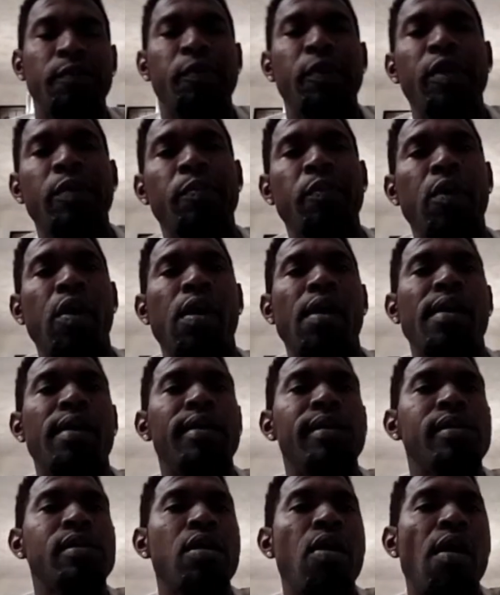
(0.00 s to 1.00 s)
So,
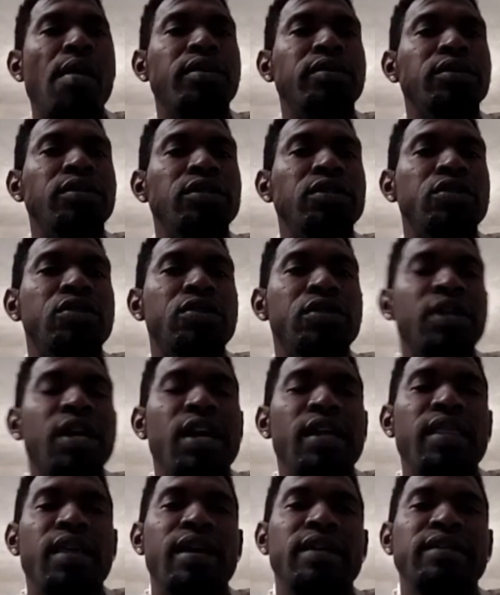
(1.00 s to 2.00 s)
people,
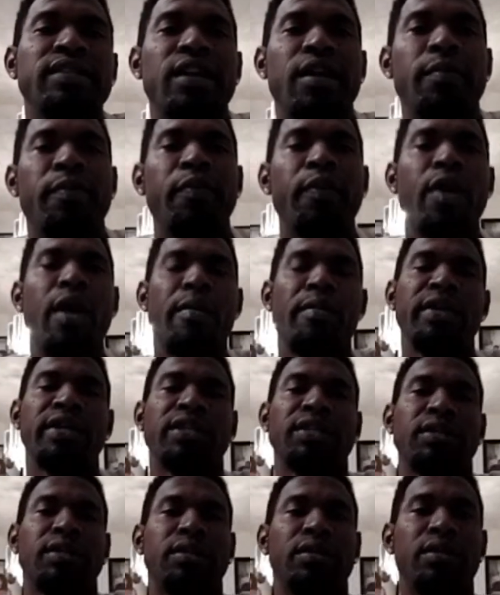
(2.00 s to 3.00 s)
tonight, as I
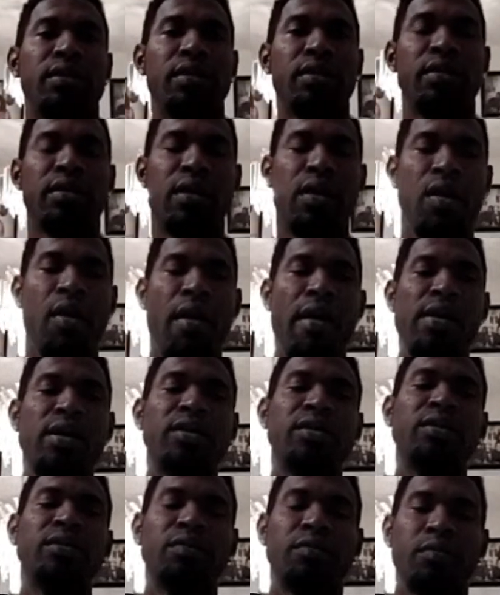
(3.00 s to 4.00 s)
promised,
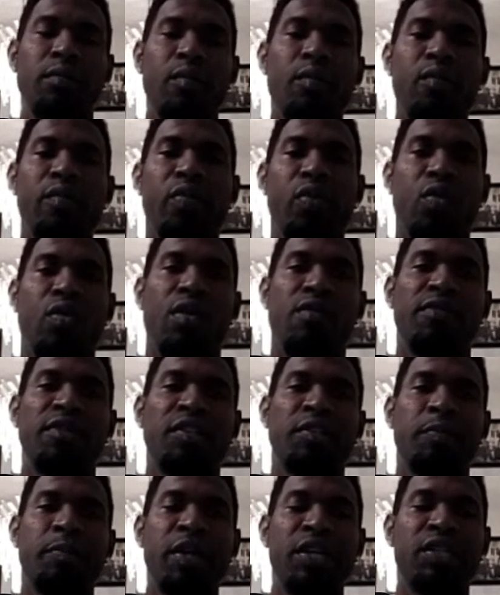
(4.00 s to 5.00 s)
we
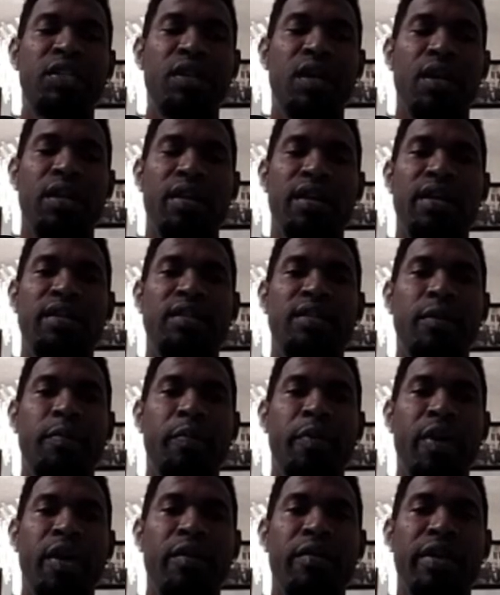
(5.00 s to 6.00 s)
have a special
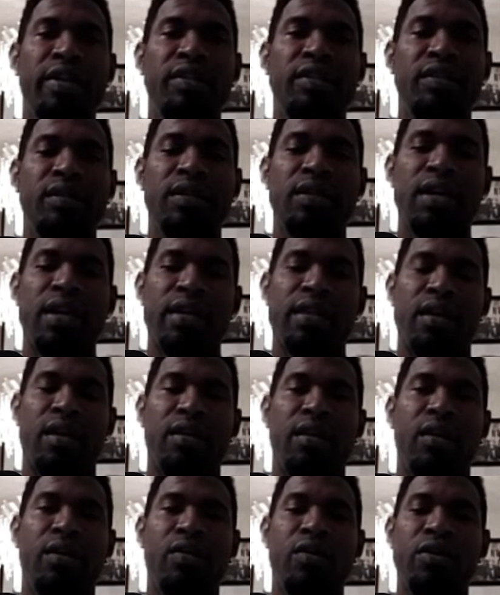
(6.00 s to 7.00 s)
guest appearance
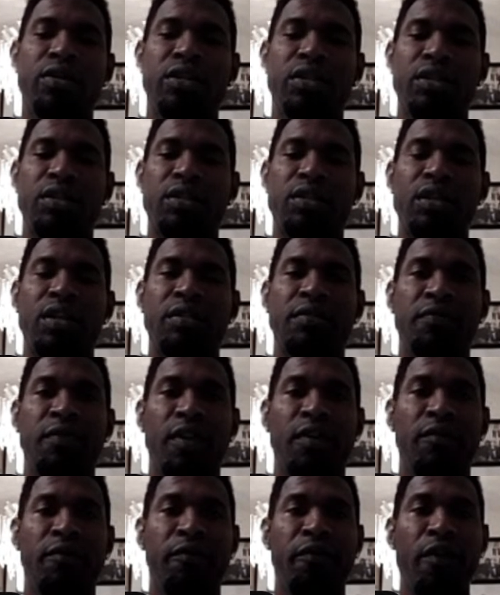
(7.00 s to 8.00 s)
tonight on the coach's
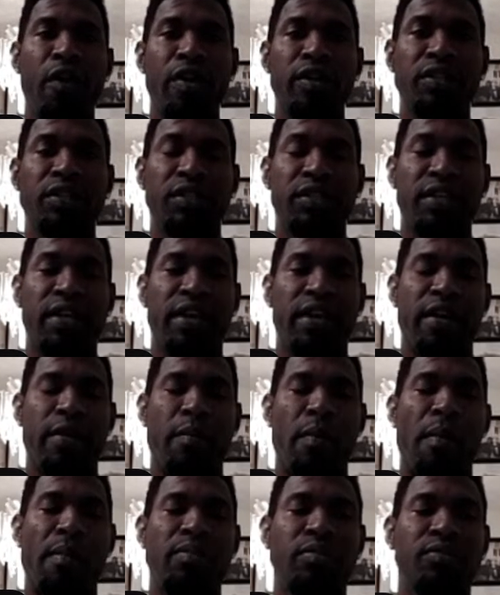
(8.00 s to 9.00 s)
desk for the first
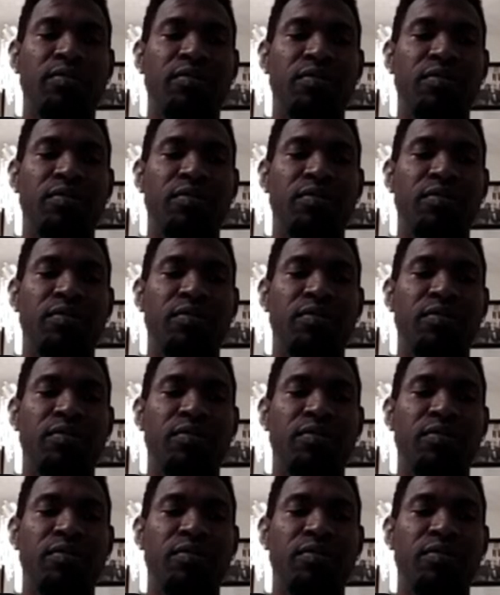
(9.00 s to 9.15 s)
time.